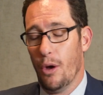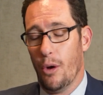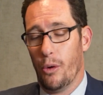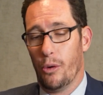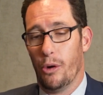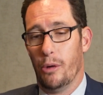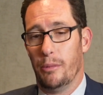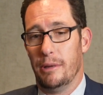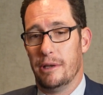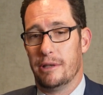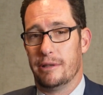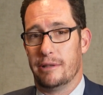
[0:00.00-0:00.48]

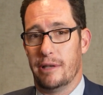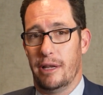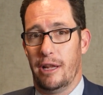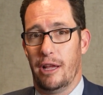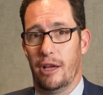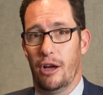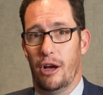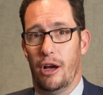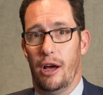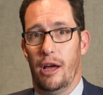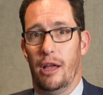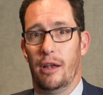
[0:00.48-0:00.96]
we'll be
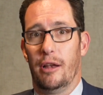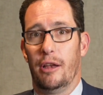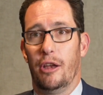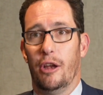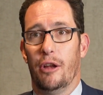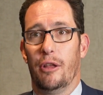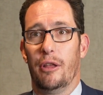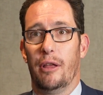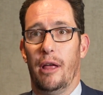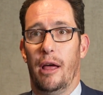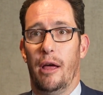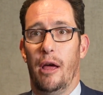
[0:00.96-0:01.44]
sitting on, you
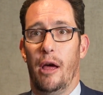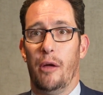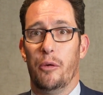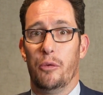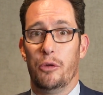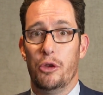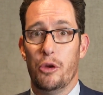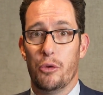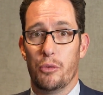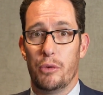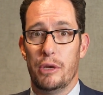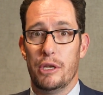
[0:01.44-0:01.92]
know, a, a
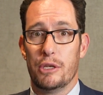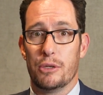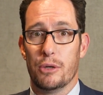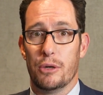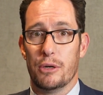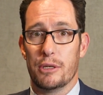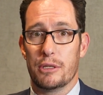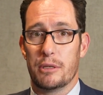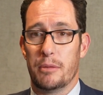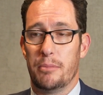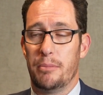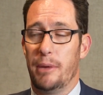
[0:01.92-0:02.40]
new
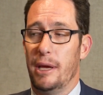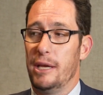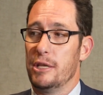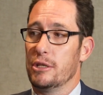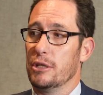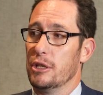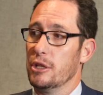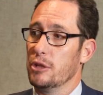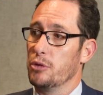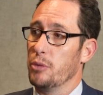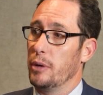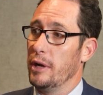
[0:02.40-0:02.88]
resource
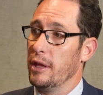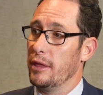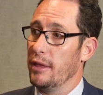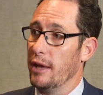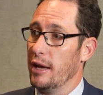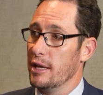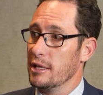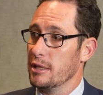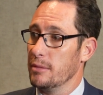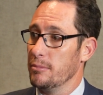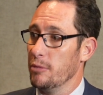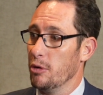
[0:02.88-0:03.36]
based on twenty
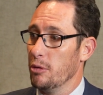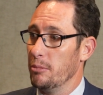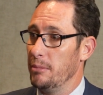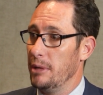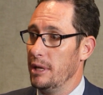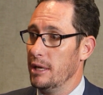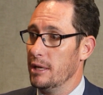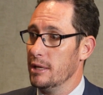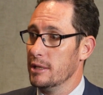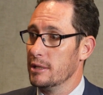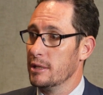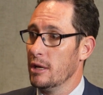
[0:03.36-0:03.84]
thousand more
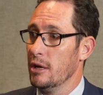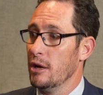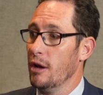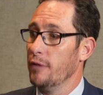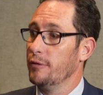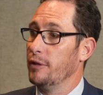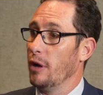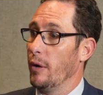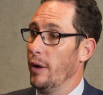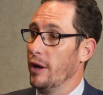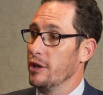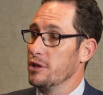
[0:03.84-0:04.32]
meters
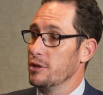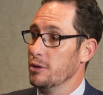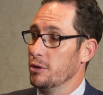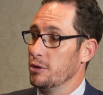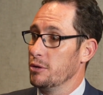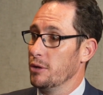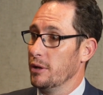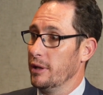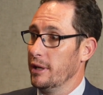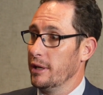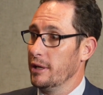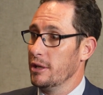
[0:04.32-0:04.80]
directional
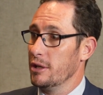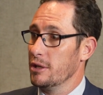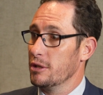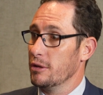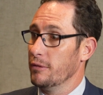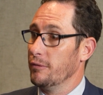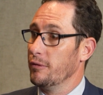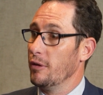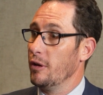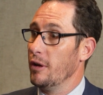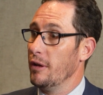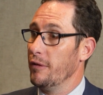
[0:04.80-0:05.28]
drilling,
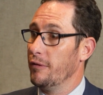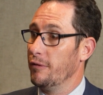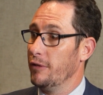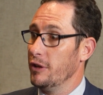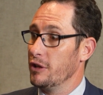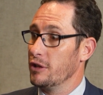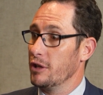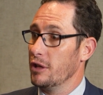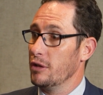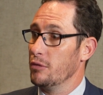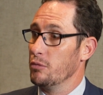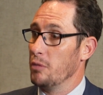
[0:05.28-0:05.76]
so very
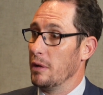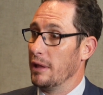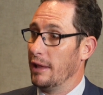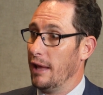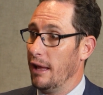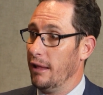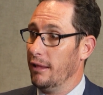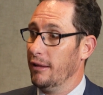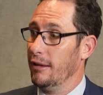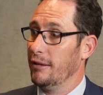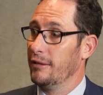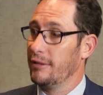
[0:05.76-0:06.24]
efficient,
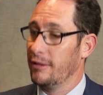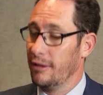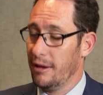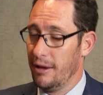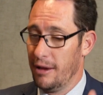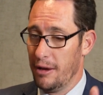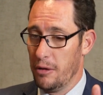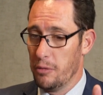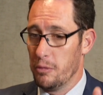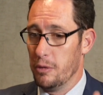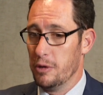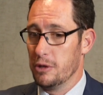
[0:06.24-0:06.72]
relentless
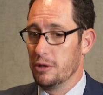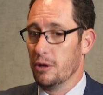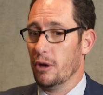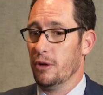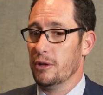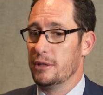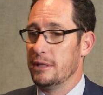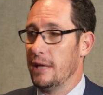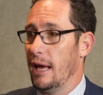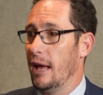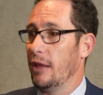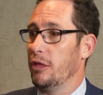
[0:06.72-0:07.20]

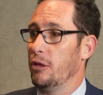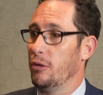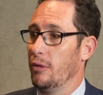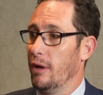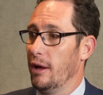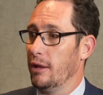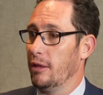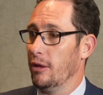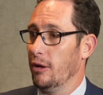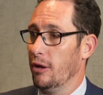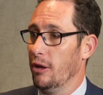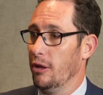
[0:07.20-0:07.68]
results out
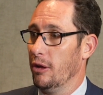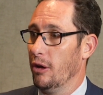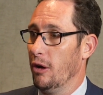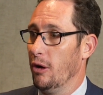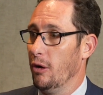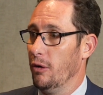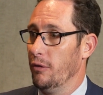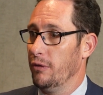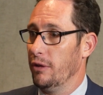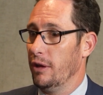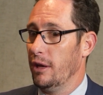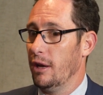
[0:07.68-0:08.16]
throughout the, the
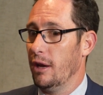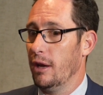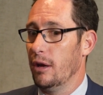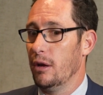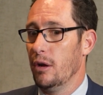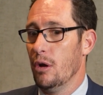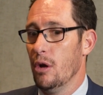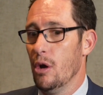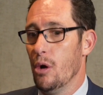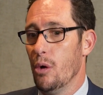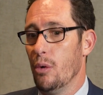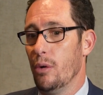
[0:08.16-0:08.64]
whole of the
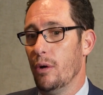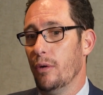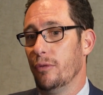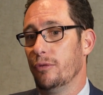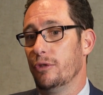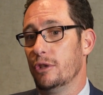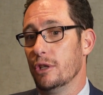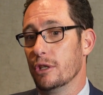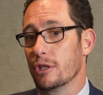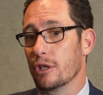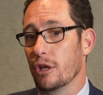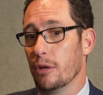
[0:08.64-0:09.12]
year. We've
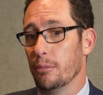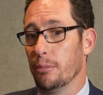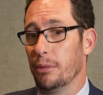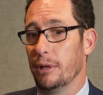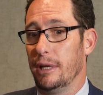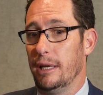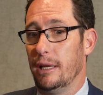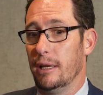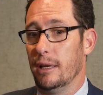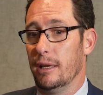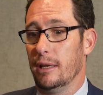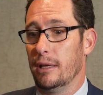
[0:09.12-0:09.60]
just
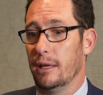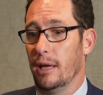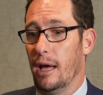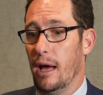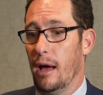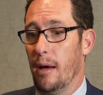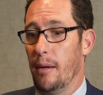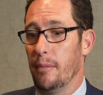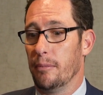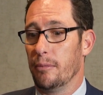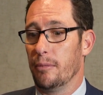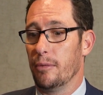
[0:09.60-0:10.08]
completed
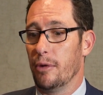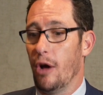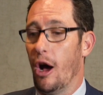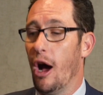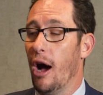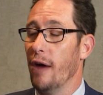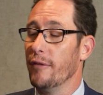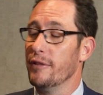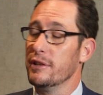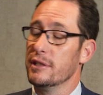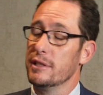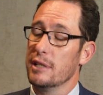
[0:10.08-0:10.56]
um,
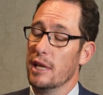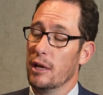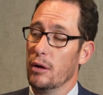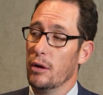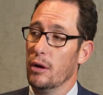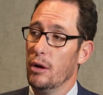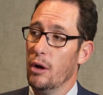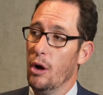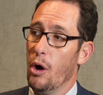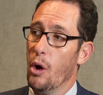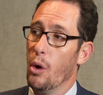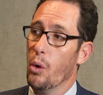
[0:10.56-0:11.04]
harvesting
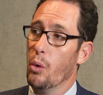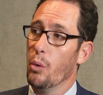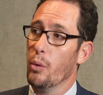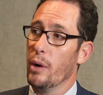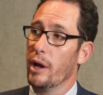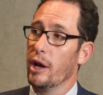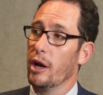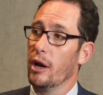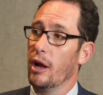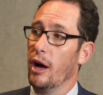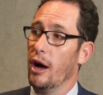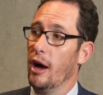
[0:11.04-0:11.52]

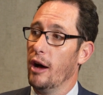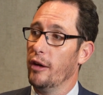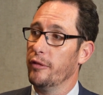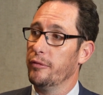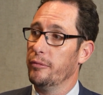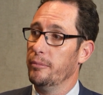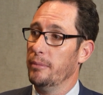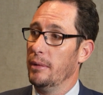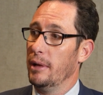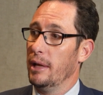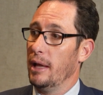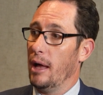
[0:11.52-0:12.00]
one and a
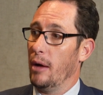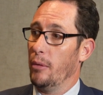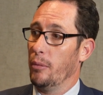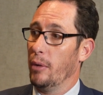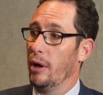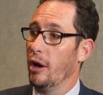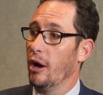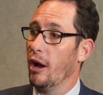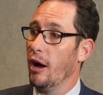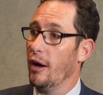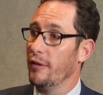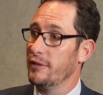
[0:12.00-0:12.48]
half, uh,
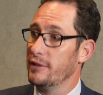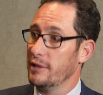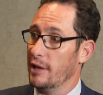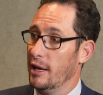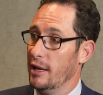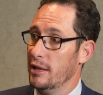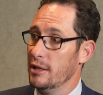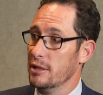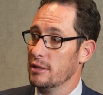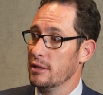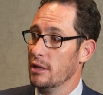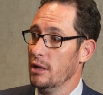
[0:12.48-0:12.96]
one and a half
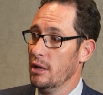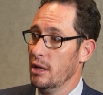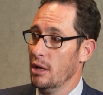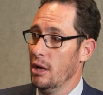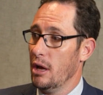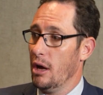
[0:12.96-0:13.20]
tons